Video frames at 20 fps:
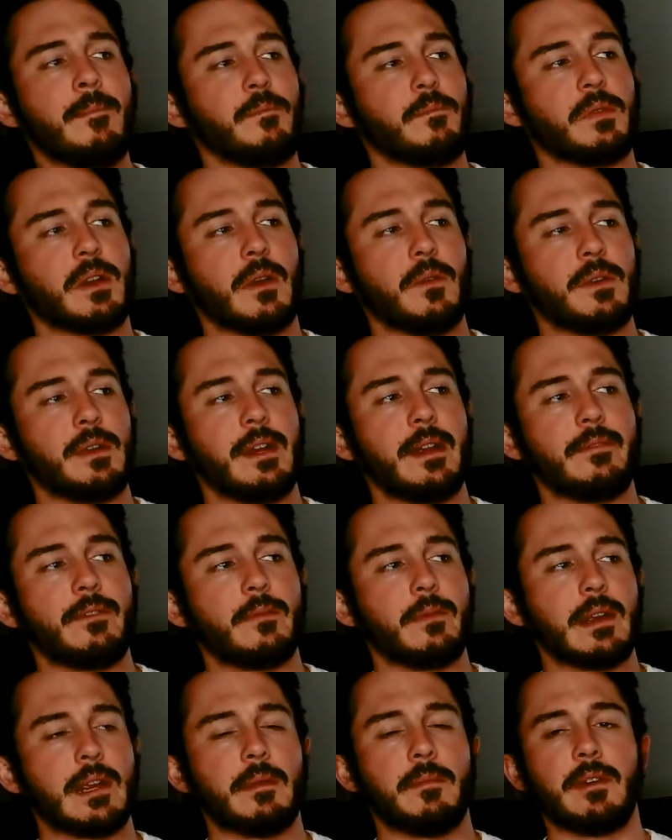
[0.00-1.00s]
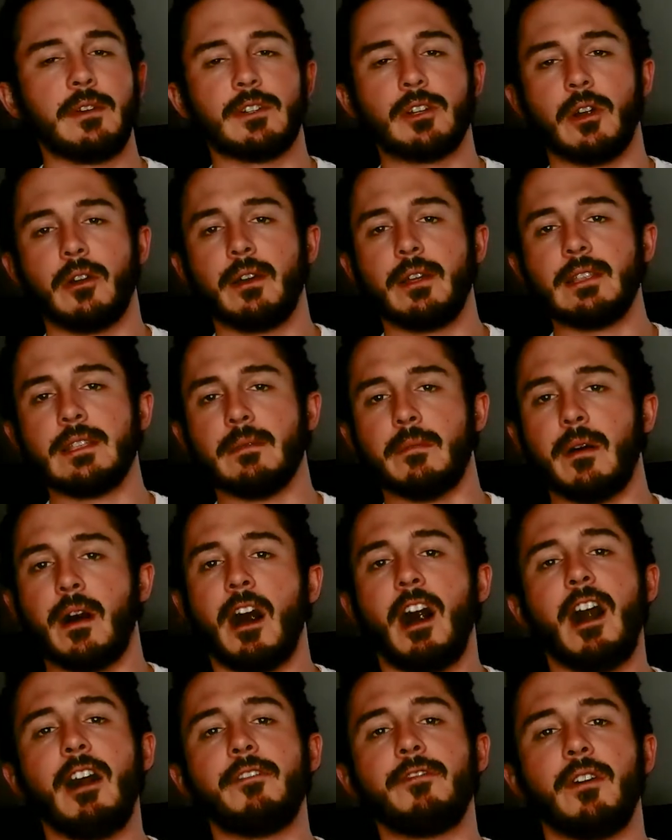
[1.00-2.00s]
but I would never recommend turning them
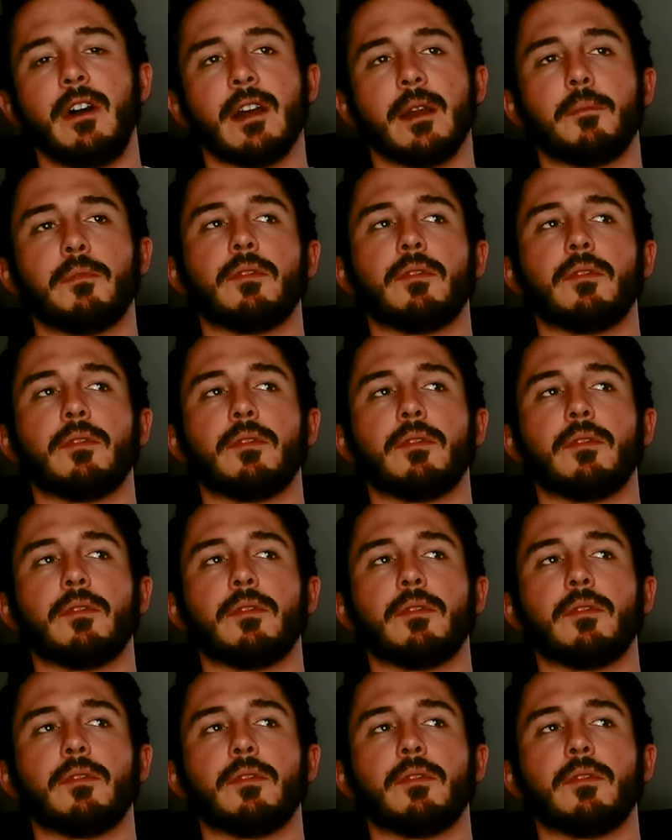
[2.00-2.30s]
off on a